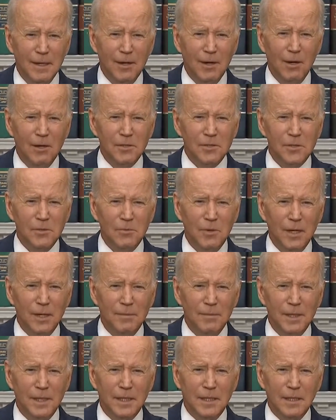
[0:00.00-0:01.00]
And I also
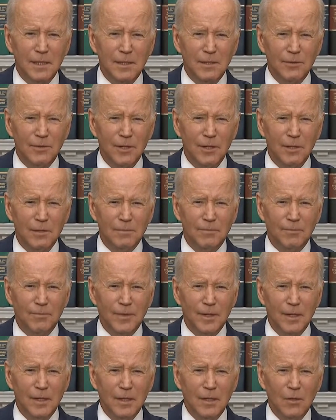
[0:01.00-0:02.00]
want to be clear, though.
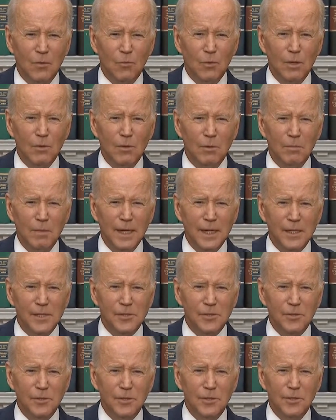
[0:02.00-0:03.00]
We will make
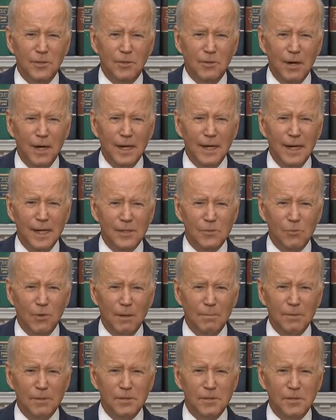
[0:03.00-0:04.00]
sure Ukraine has
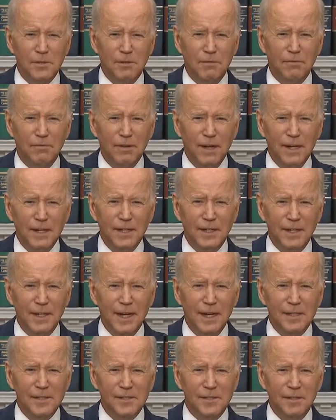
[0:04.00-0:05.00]
weapons to defend
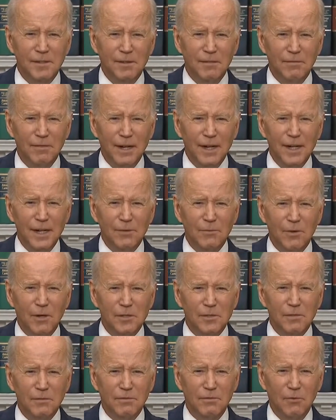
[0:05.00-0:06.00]
against an invading
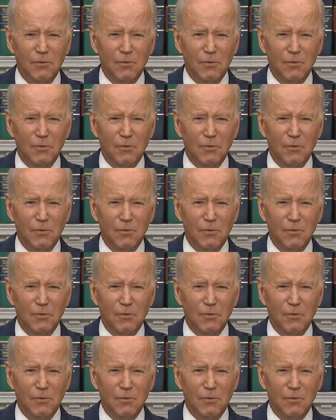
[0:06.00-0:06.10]
Russian